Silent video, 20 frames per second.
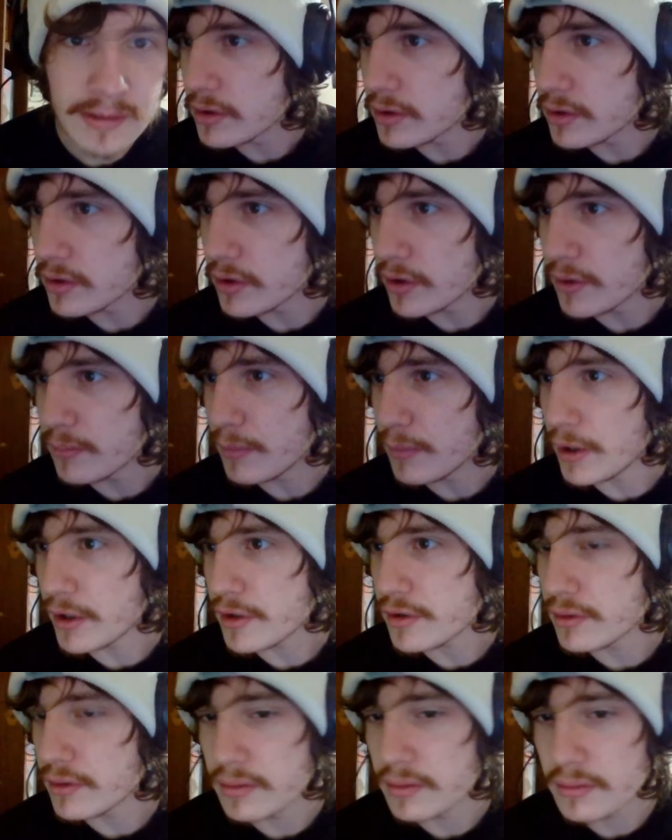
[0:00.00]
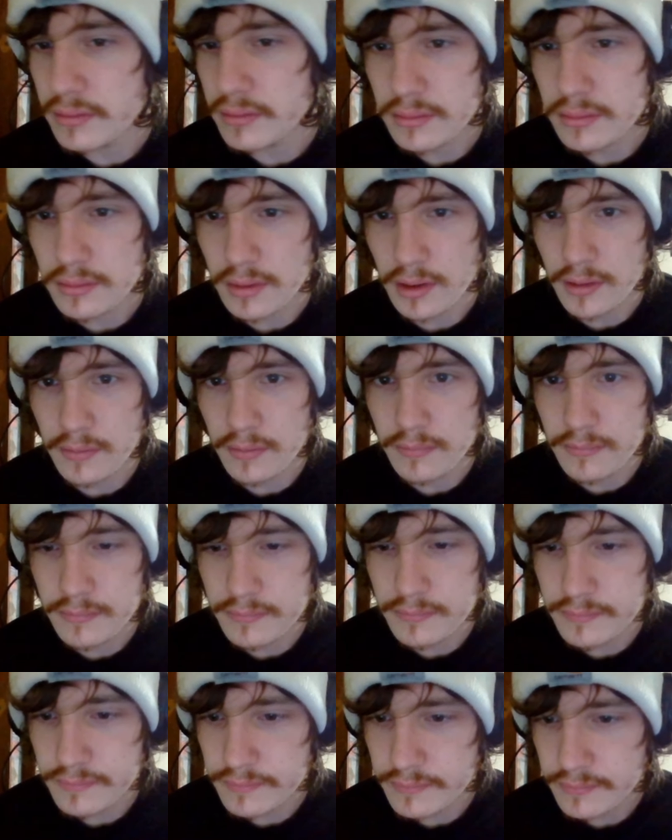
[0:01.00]
You're a marshal. Oh,
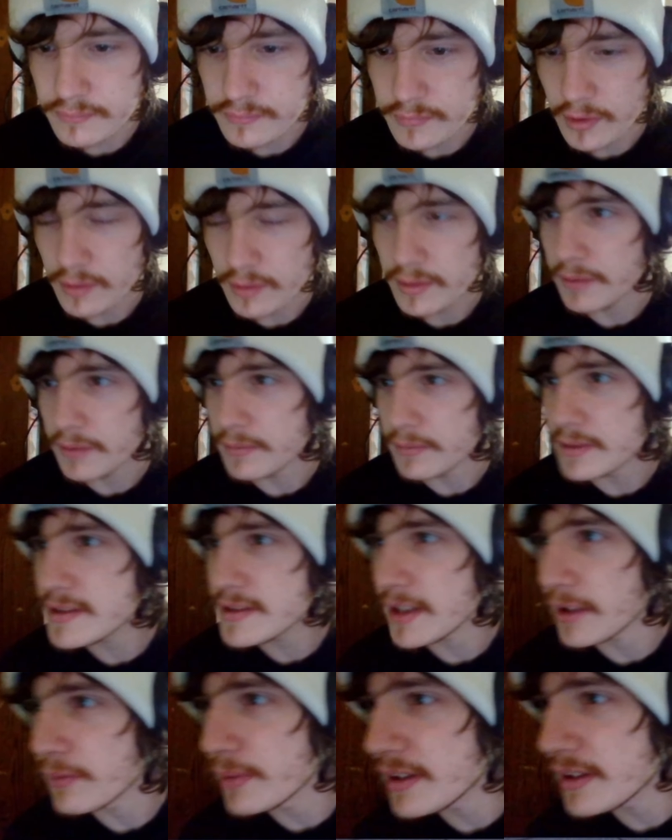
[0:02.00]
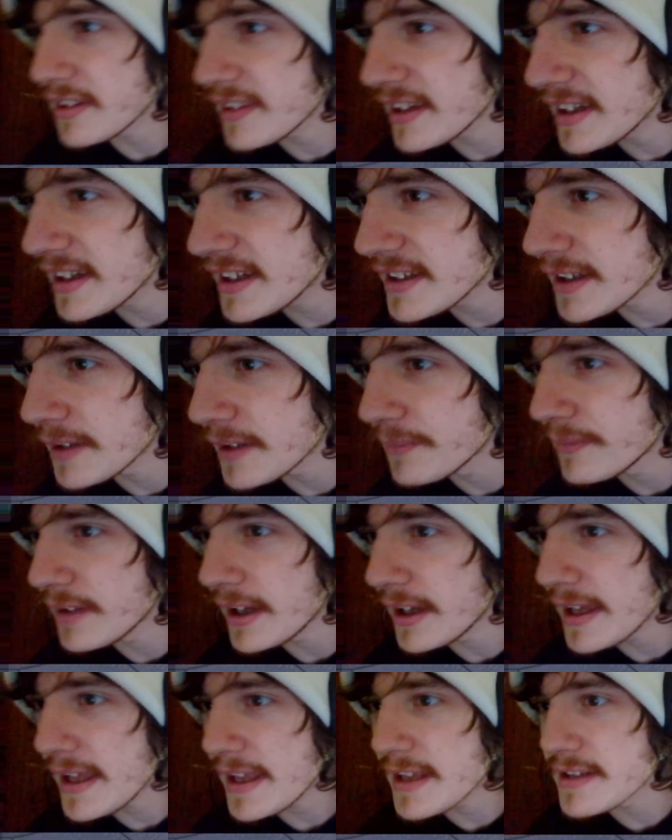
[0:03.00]
hold on one second. I think I
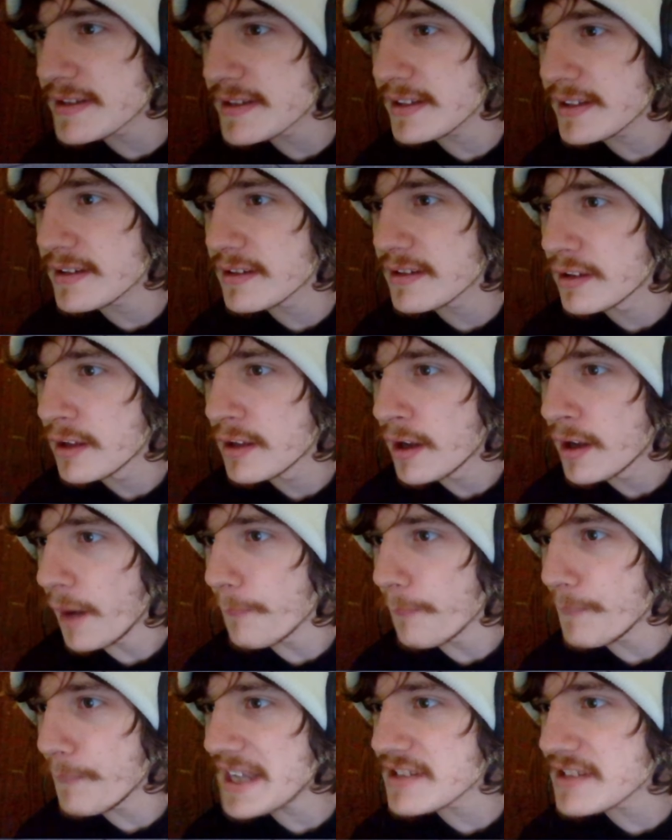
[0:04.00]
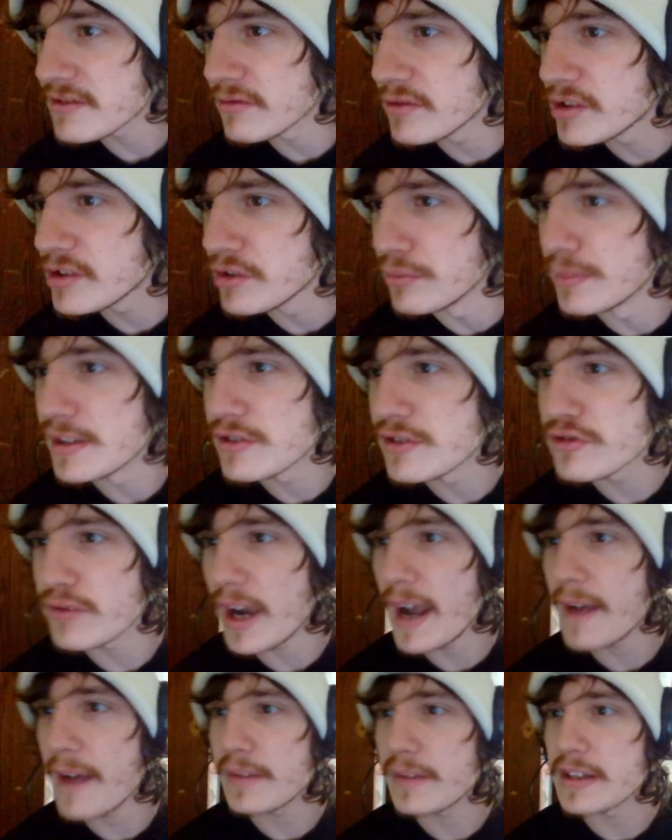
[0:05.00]
has a massive recruitment
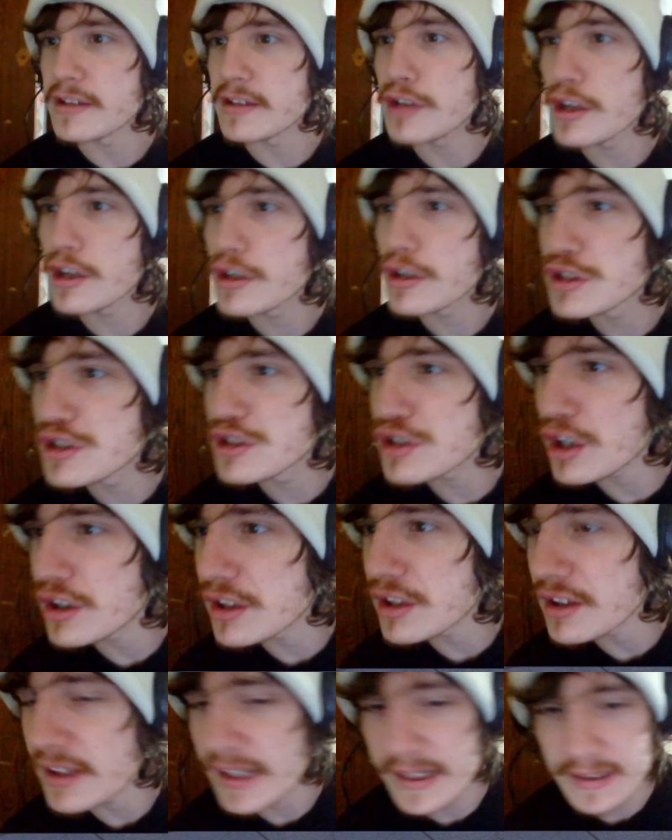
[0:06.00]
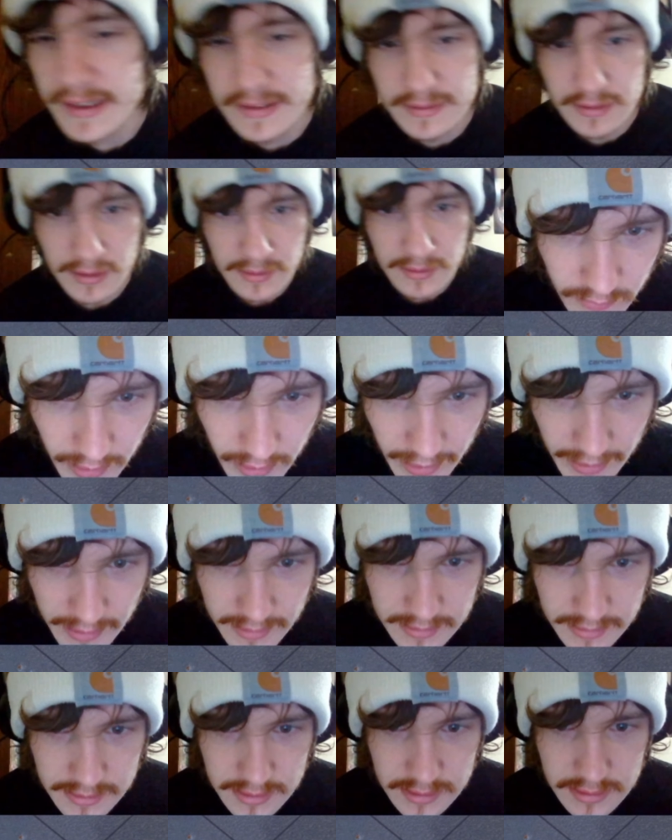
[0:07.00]
drive in Suckerland. I
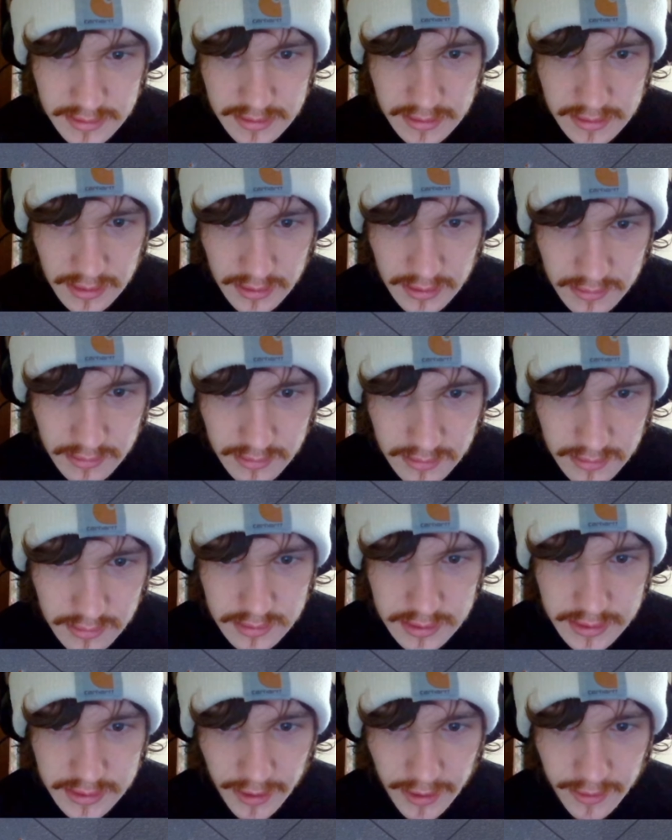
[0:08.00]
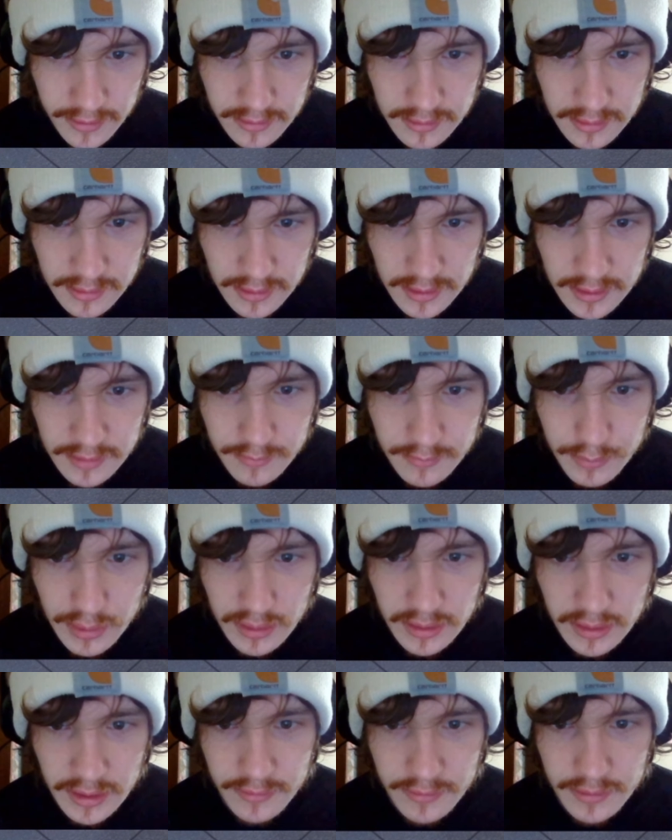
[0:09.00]
could scarcely
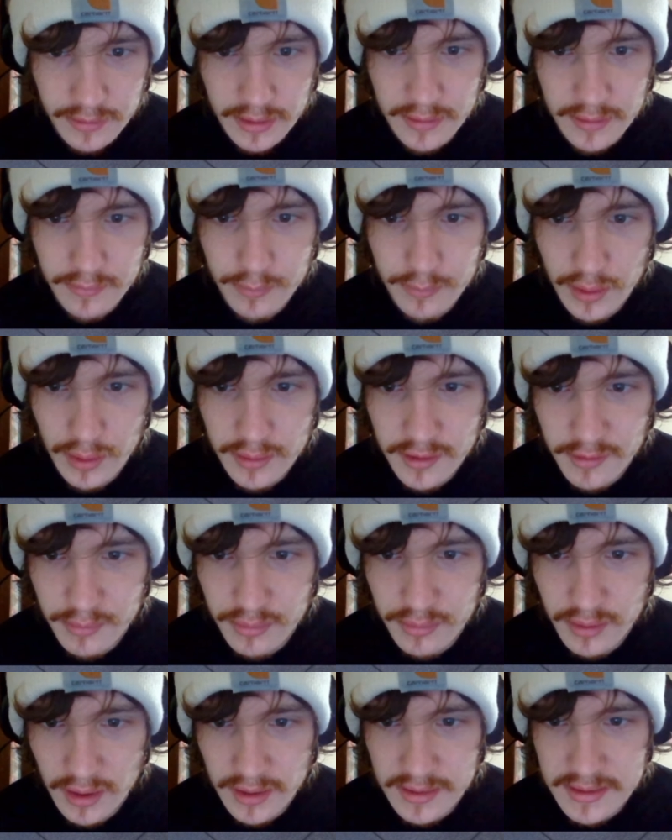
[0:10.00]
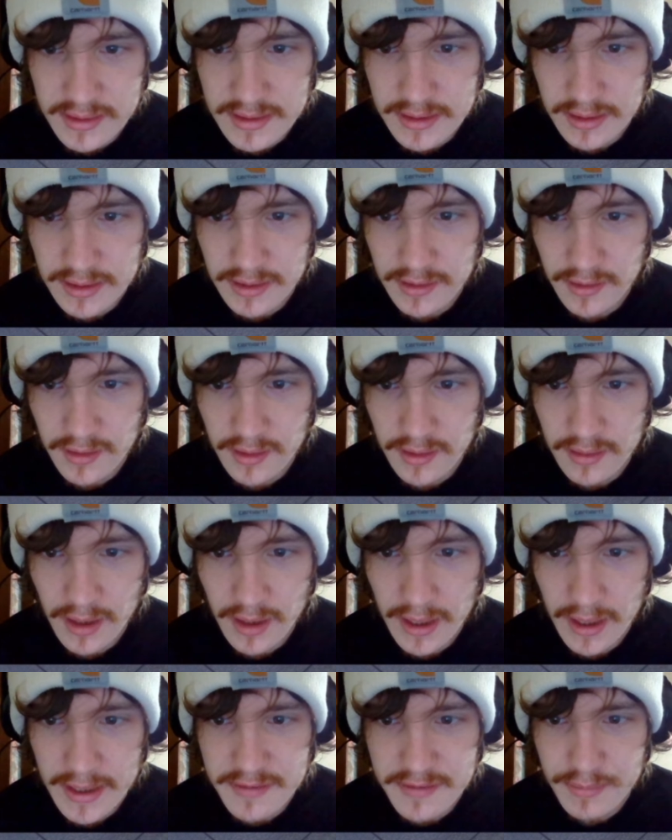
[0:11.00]
believe it, but the pregnancy
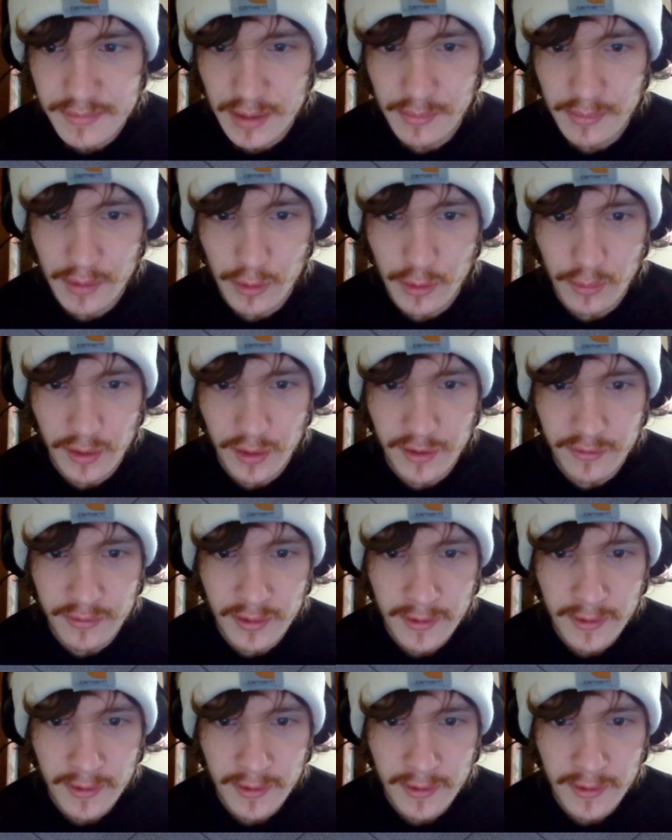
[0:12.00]
has made my wife